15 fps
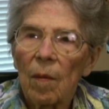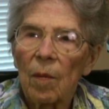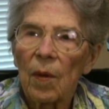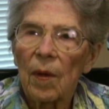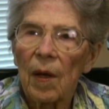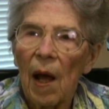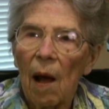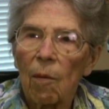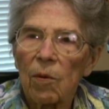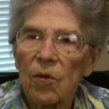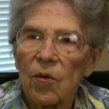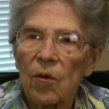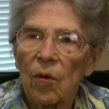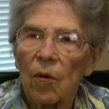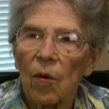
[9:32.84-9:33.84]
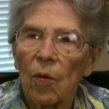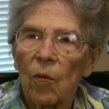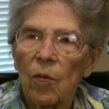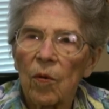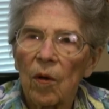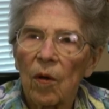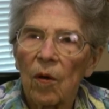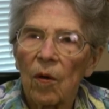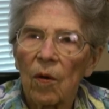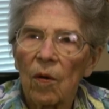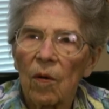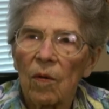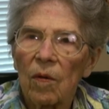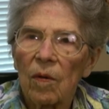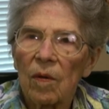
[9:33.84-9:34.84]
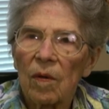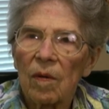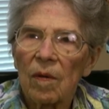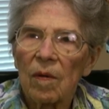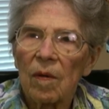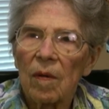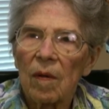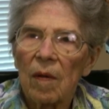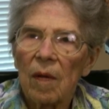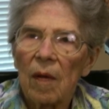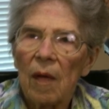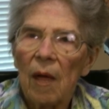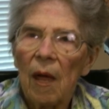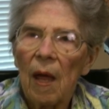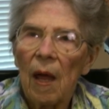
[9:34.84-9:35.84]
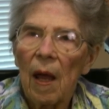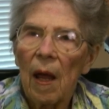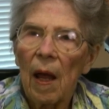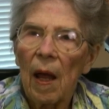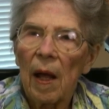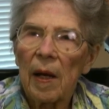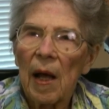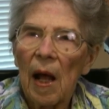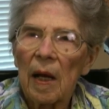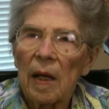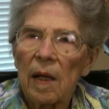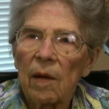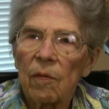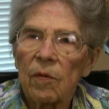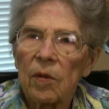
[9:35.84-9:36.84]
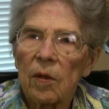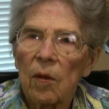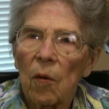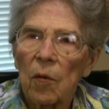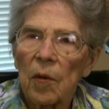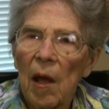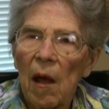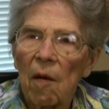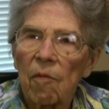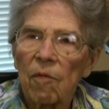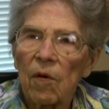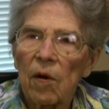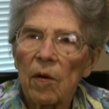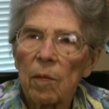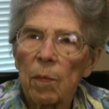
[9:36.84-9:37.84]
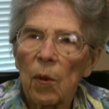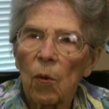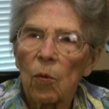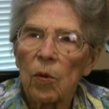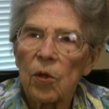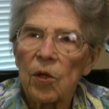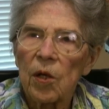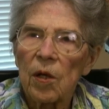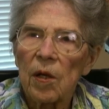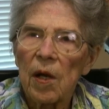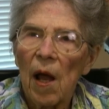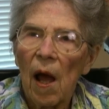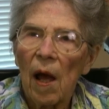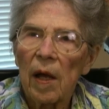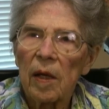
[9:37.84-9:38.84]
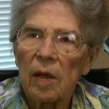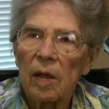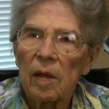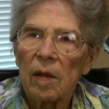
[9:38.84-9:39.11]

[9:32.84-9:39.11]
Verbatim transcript: but I was a grown girl. And I left it on their front porch at night,